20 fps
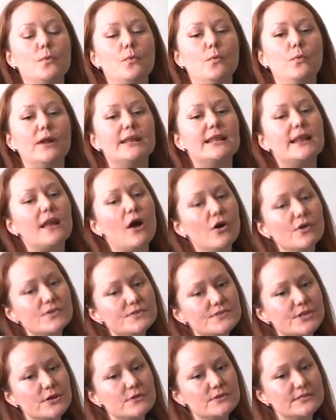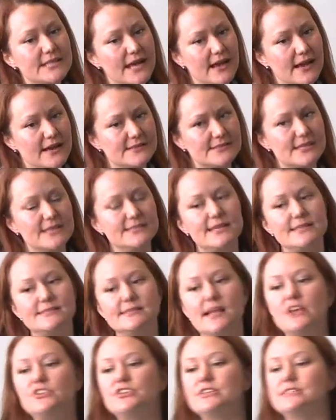What it also does, it's
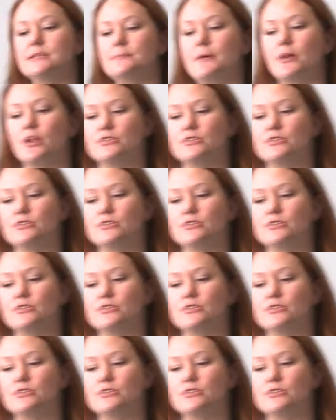not just about